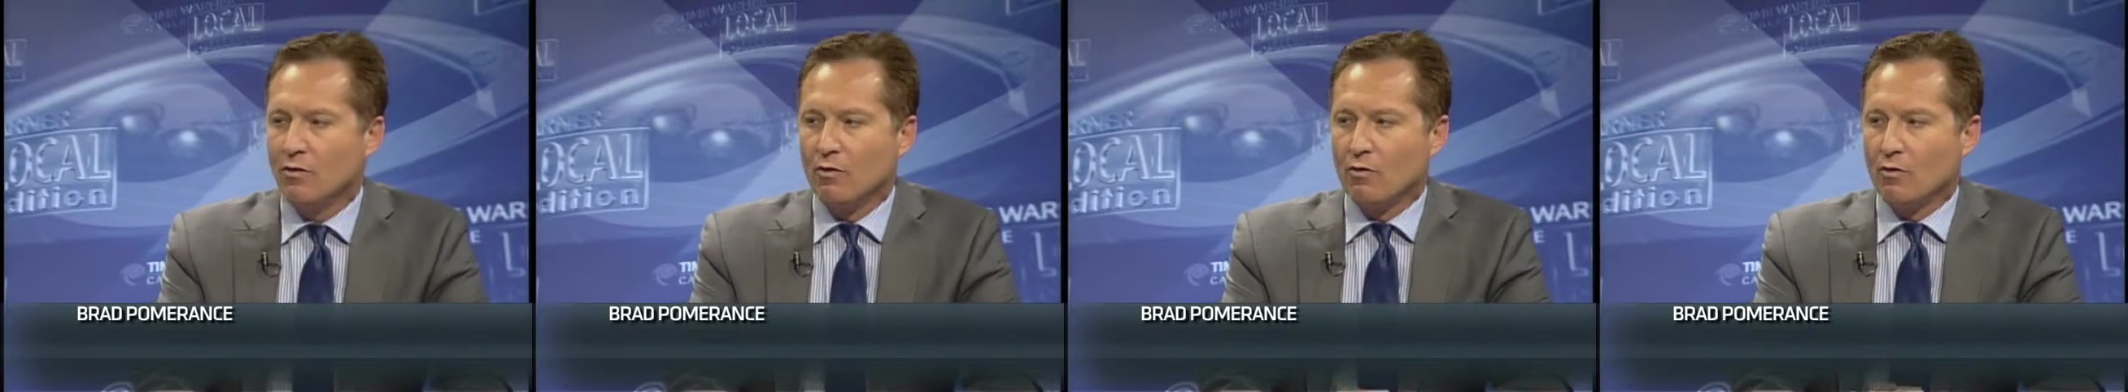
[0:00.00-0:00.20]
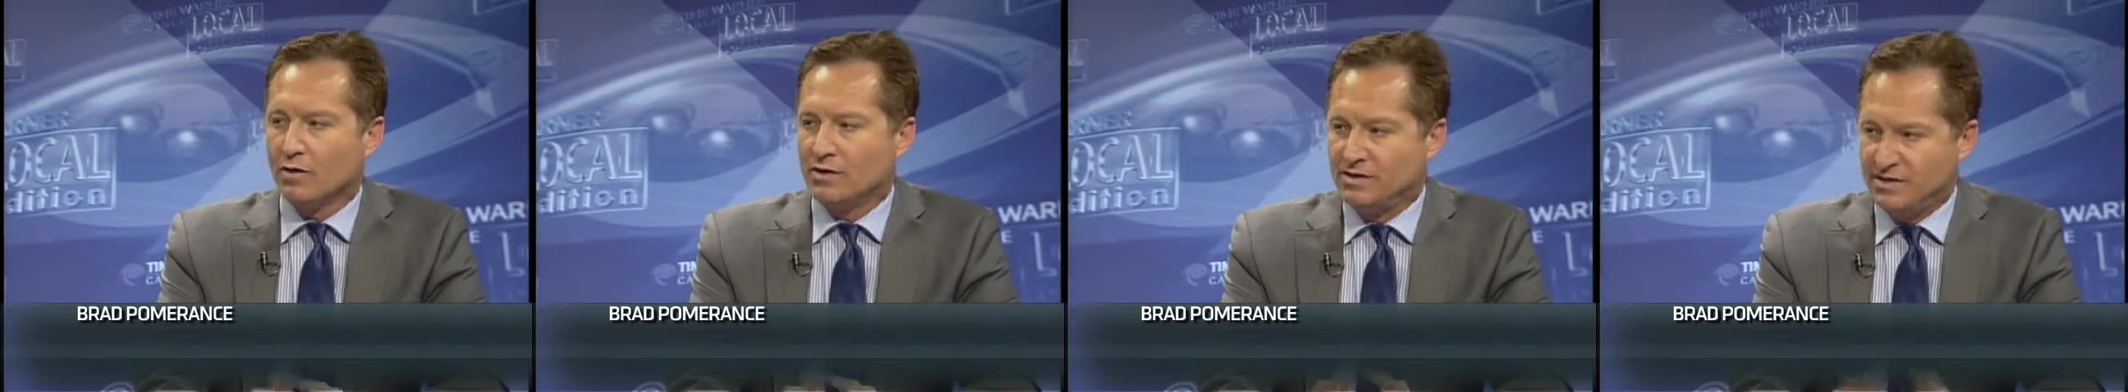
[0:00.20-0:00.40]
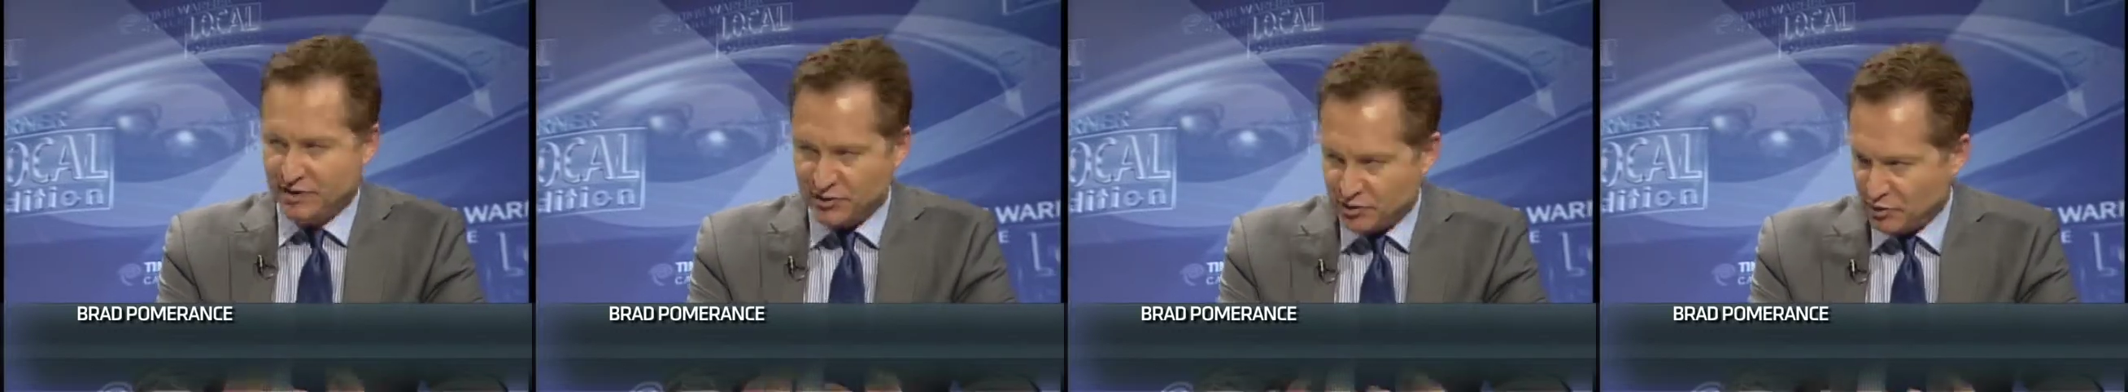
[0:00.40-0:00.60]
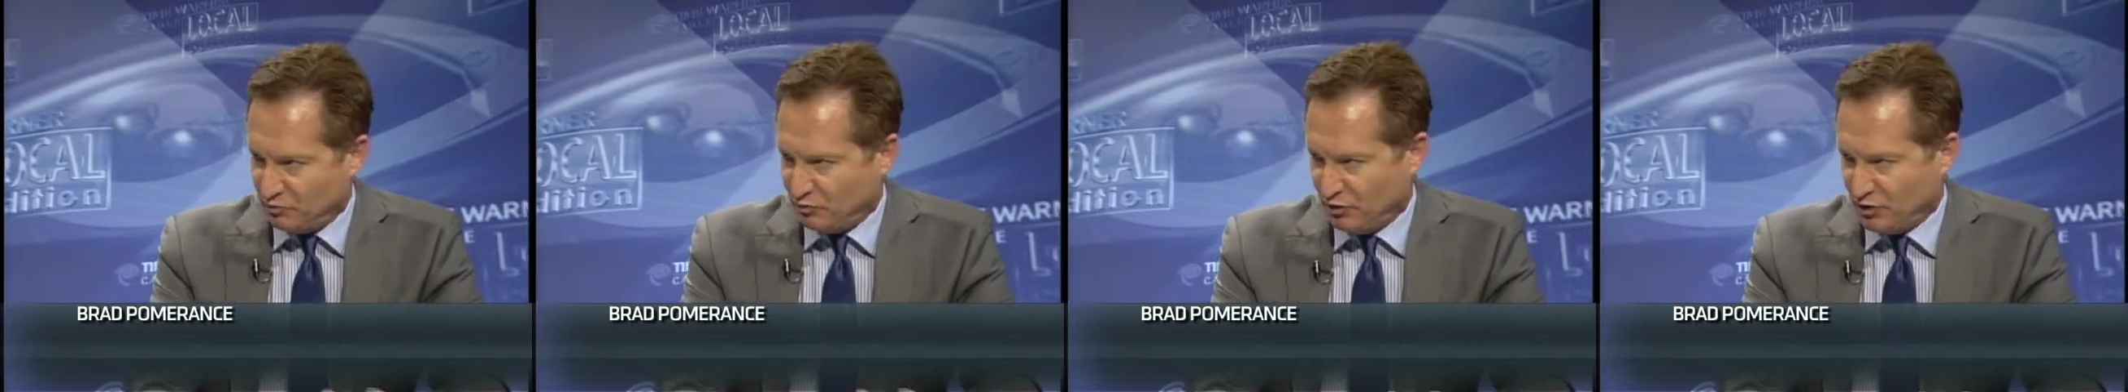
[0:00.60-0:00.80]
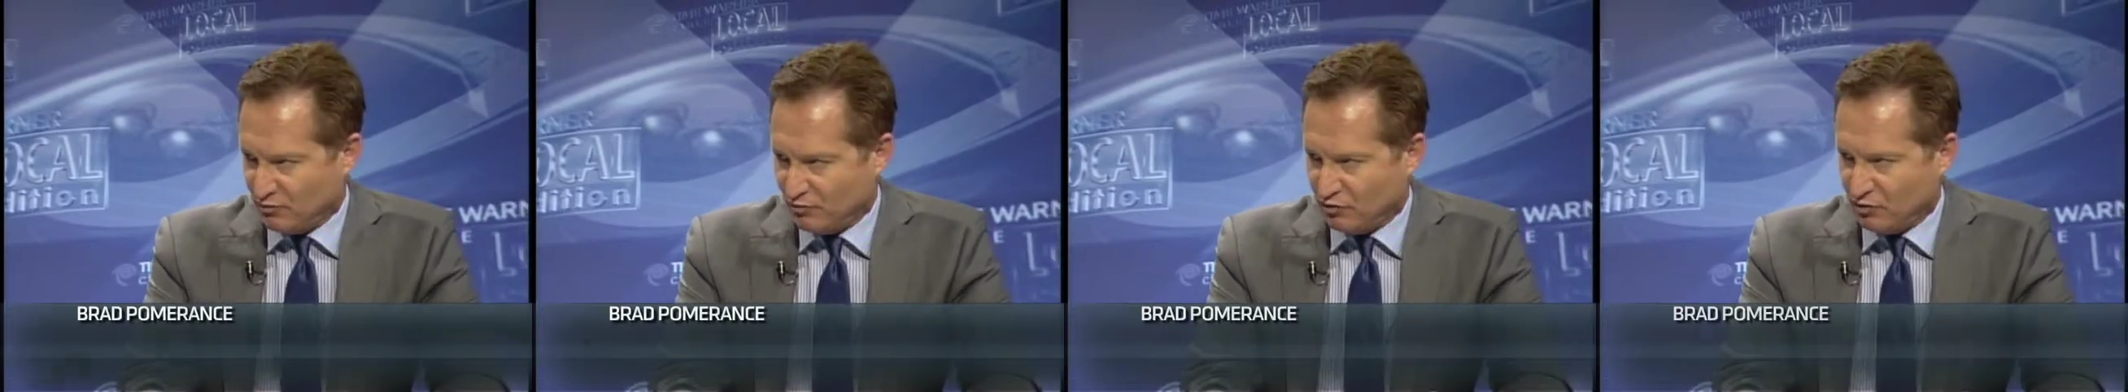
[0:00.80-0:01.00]
or
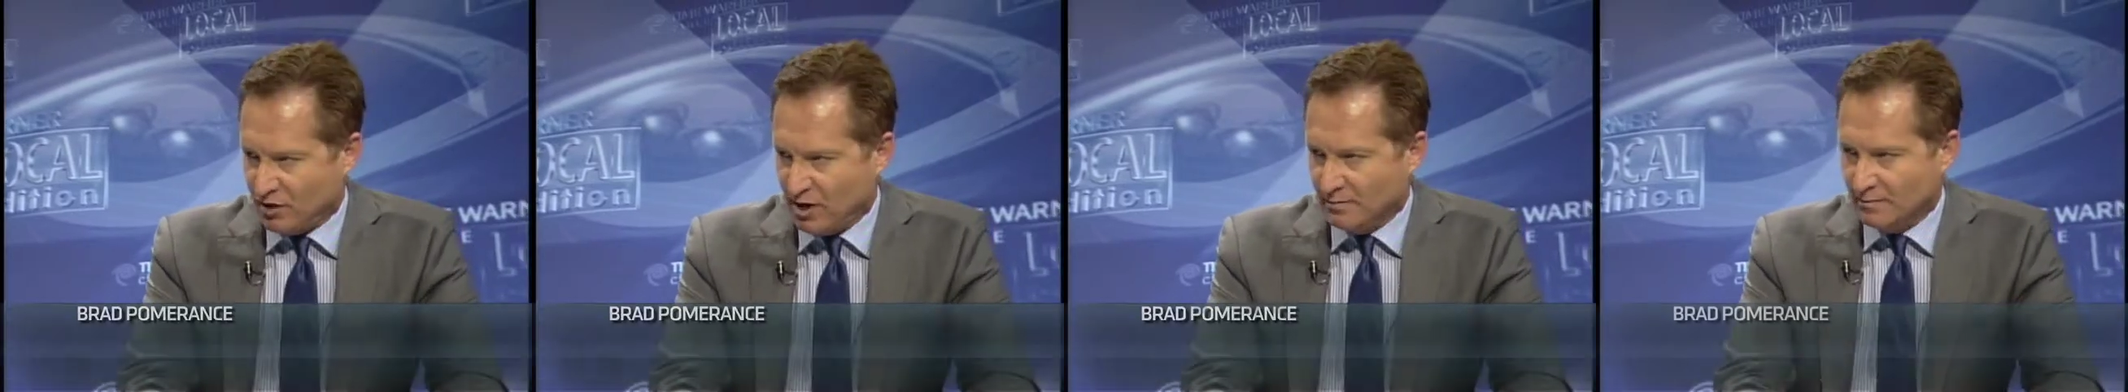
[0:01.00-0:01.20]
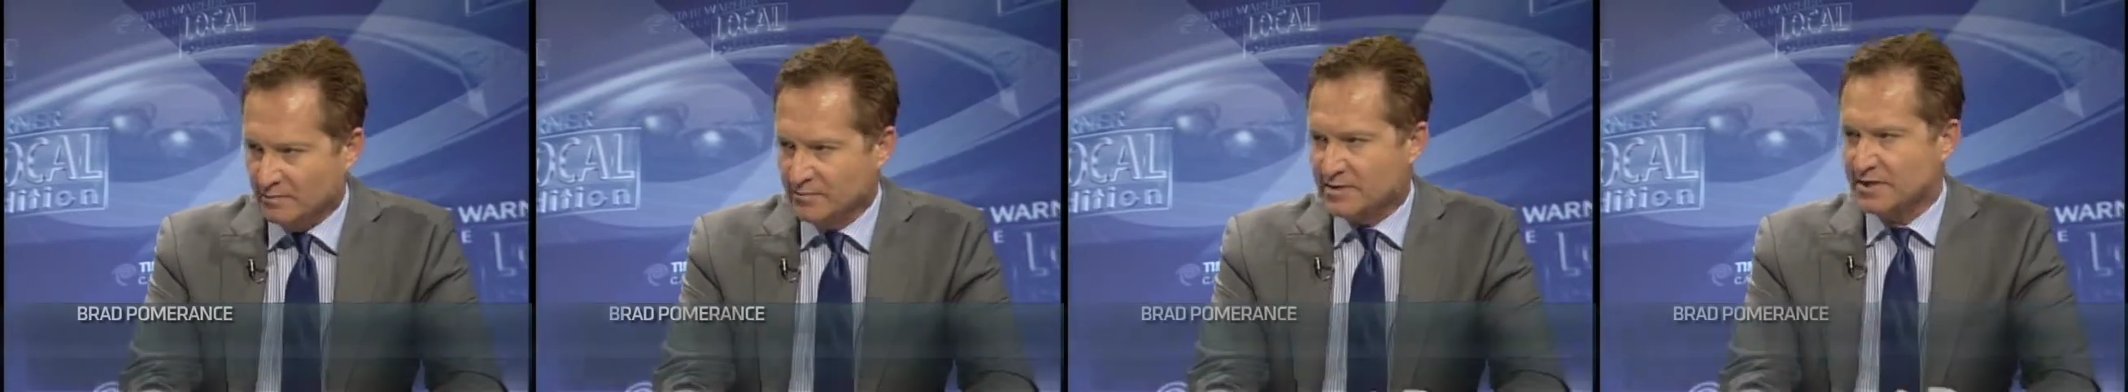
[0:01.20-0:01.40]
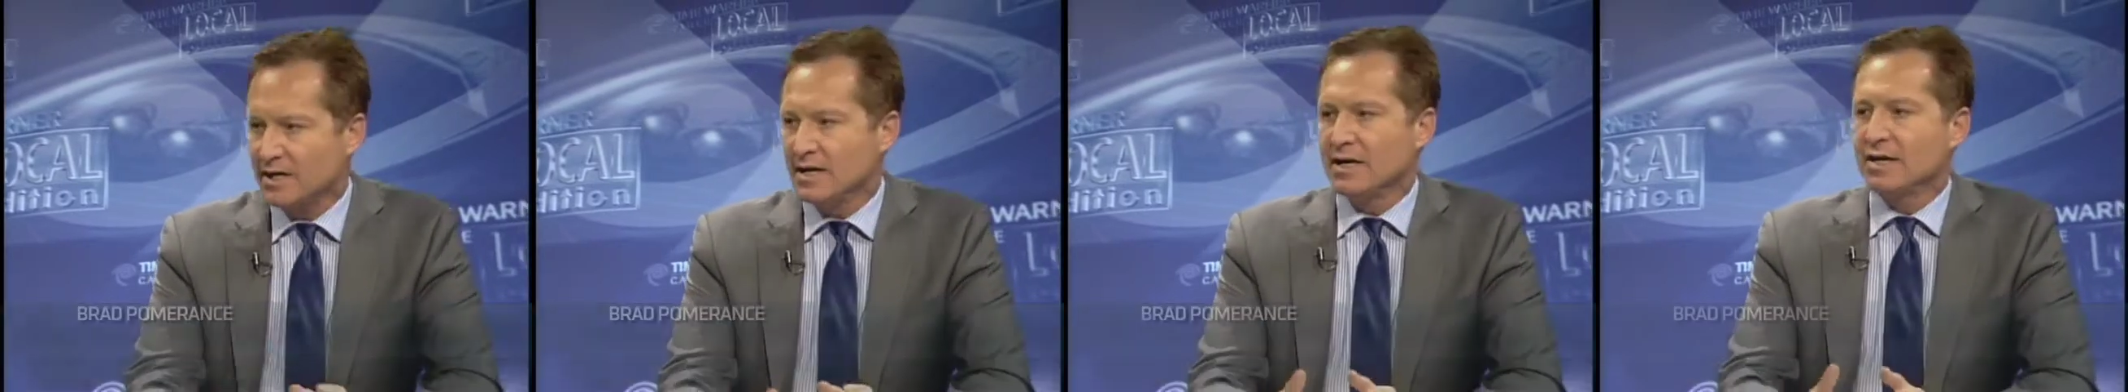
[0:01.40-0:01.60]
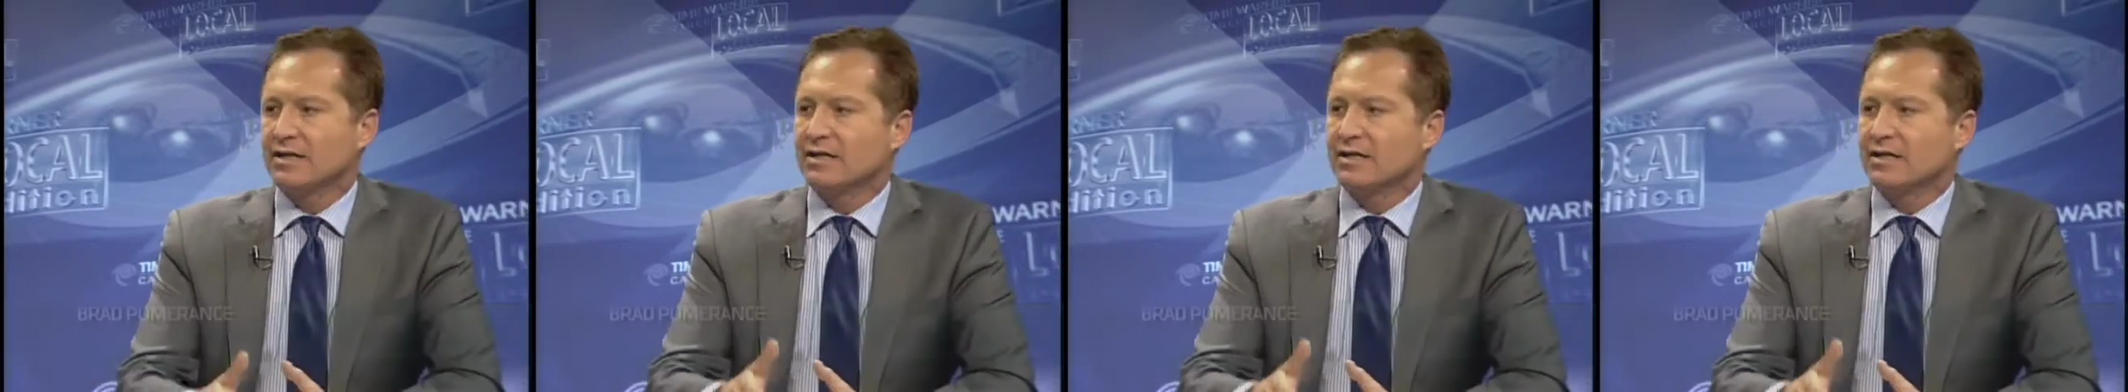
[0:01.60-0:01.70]
discipline problems. No.